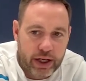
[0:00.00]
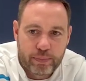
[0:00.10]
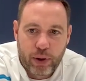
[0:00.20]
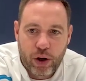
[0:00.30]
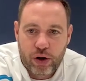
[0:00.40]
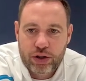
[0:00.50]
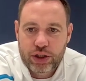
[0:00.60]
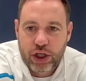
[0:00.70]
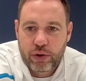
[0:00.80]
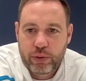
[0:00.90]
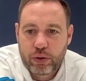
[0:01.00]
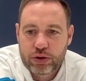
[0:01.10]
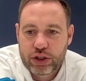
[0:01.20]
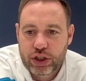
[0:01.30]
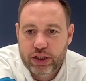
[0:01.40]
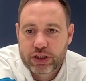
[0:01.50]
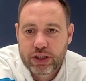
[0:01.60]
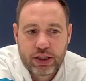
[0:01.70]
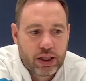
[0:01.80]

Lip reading: in the box. You know, it wasn't just